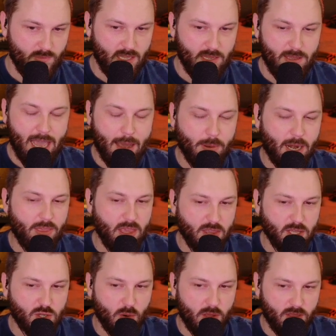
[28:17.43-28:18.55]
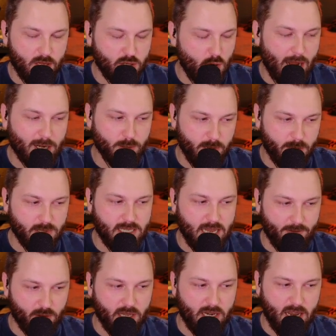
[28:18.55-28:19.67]
Yeah, but I think the tractor beam's
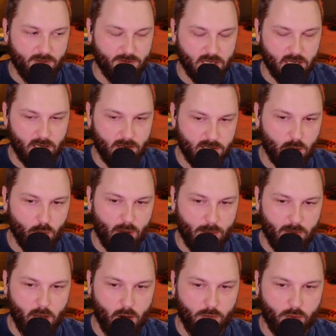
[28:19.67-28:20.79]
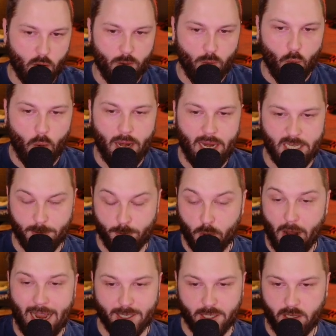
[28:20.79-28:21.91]
definitely enough to win me over on what is
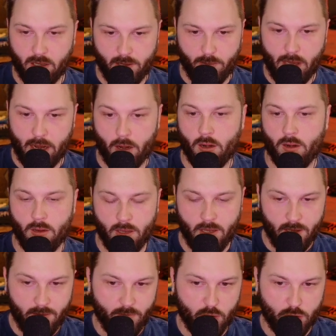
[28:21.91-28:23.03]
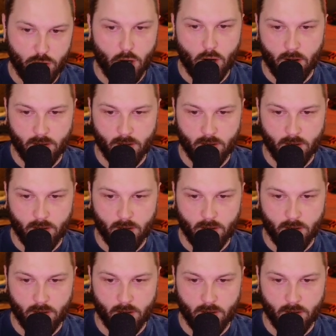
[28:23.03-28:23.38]
practically better, for sure.